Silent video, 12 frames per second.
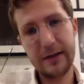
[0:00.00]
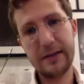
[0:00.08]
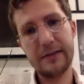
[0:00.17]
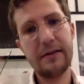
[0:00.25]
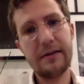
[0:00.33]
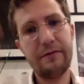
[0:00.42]

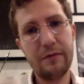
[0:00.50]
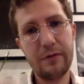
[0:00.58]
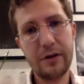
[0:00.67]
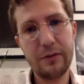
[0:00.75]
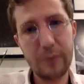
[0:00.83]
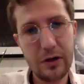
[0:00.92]
It's not full
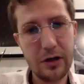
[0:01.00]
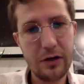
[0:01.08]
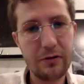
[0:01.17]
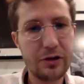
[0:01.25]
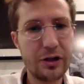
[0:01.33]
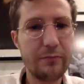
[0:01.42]
community
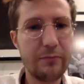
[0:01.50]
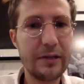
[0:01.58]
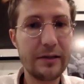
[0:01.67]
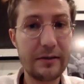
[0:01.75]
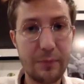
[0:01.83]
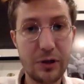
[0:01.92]
ownership,
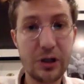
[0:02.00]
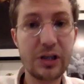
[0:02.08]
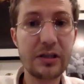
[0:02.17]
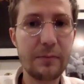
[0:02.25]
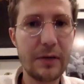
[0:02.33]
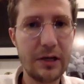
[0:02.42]
but it's
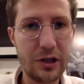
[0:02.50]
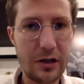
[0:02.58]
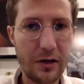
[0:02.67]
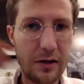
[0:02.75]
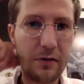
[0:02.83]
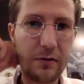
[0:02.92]
participation
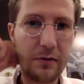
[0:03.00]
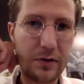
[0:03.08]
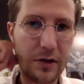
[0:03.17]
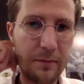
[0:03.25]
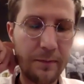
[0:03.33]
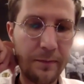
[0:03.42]
in the
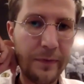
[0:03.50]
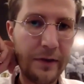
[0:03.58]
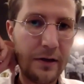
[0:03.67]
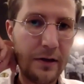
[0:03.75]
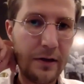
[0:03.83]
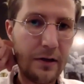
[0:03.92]
ownership.
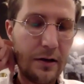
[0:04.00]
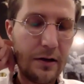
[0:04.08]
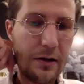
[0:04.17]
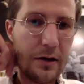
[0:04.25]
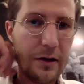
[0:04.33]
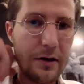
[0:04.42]

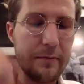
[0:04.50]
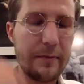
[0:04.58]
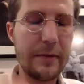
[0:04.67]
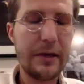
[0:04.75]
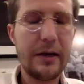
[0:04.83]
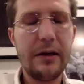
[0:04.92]

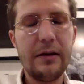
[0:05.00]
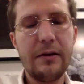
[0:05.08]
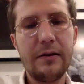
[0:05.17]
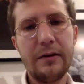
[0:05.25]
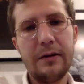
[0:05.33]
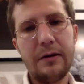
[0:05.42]
And
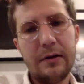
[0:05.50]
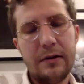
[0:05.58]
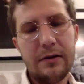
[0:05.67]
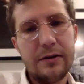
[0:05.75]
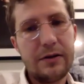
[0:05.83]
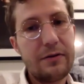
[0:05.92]

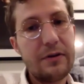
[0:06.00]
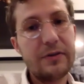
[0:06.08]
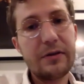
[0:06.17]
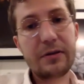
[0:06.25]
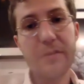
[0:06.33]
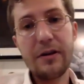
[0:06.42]
so there's
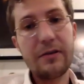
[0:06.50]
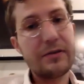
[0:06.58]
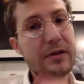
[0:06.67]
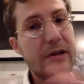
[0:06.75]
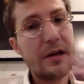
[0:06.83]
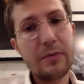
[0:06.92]

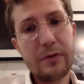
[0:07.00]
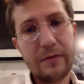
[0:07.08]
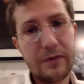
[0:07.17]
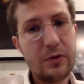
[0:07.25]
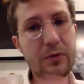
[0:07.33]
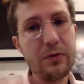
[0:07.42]
a number of
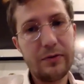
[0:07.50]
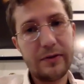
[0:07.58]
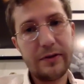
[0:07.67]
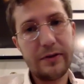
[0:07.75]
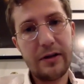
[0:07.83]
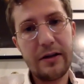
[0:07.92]

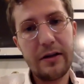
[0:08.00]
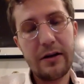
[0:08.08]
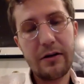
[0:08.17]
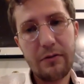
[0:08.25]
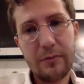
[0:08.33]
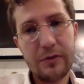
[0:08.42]
tools that I think
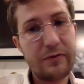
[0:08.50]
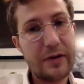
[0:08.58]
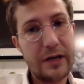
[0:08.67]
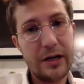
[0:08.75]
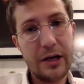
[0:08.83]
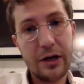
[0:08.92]
are almost
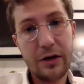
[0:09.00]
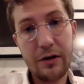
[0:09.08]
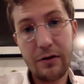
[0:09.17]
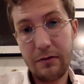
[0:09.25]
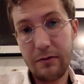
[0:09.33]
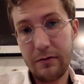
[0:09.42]
ready to
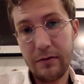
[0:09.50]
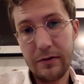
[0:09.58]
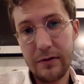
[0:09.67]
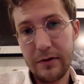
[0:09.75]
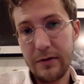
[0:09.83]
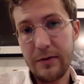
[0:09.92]
go.
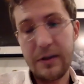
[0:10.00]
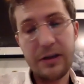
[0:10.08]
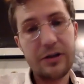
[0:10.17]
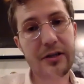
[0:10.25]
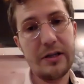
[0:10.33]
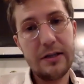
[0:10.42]
They
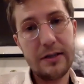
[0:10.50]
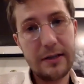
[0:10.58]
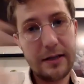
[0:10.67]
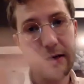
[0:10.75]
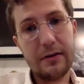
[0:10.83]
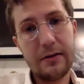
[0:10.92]
just need to
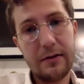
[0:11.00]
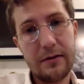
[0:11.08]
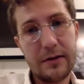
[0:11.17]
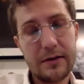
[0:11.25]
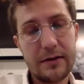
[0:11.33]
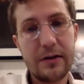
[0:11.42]
get
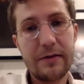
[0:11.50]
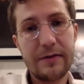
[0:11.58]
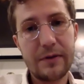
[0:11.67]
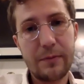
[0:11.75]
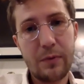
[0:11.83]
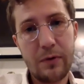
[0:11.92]
this kind of
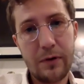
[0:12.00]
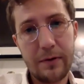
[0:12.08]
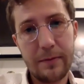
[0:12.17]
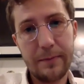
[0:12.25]
support.